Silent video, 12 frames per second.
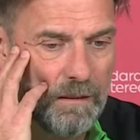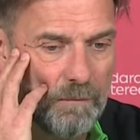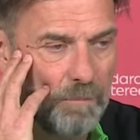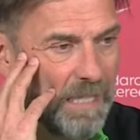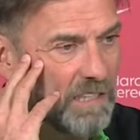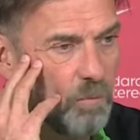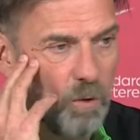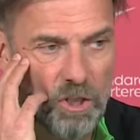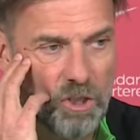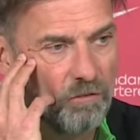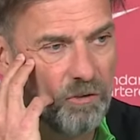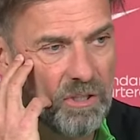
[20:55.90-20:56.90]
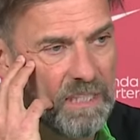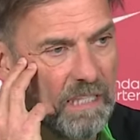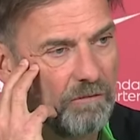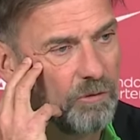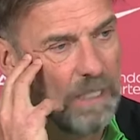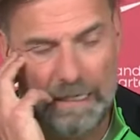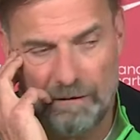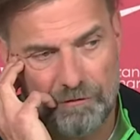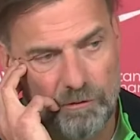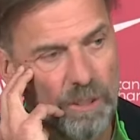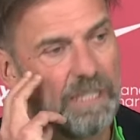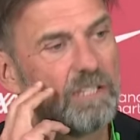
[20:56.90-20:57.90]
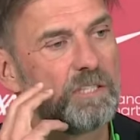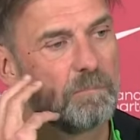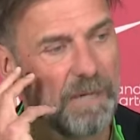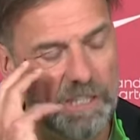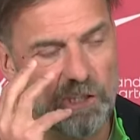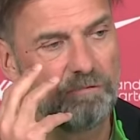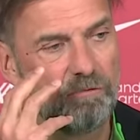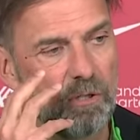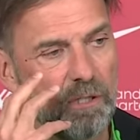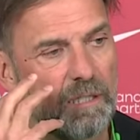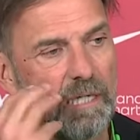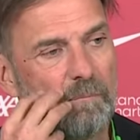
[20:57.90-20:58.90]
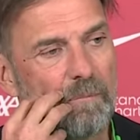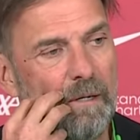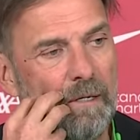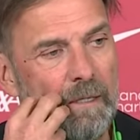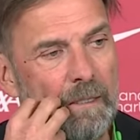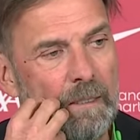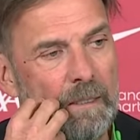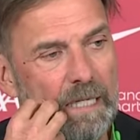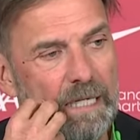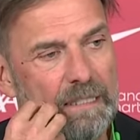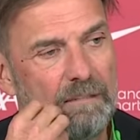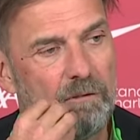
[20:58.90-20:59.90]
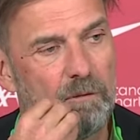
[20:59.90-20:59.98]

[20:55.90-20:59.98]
the best version of yourself. You have to, and especially for a club like